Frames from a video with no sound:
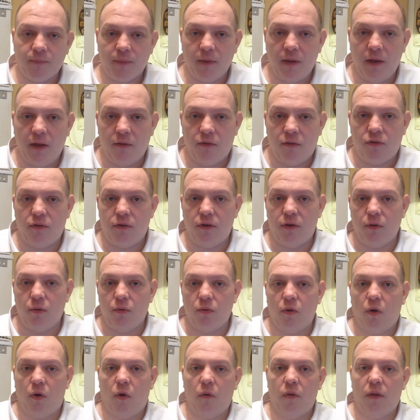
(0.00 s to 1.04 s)
it's you
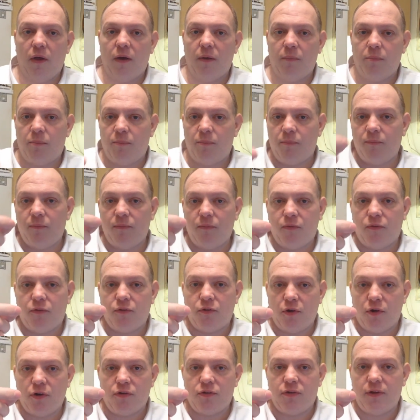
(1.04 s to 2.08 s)
hold a
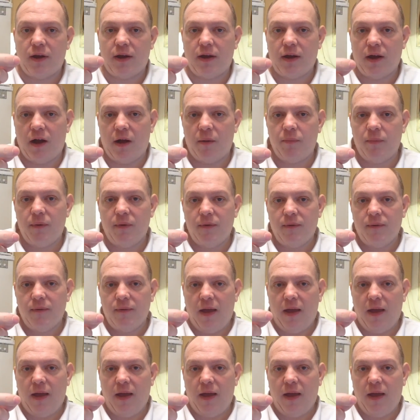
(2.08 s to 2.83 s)
stir stick up,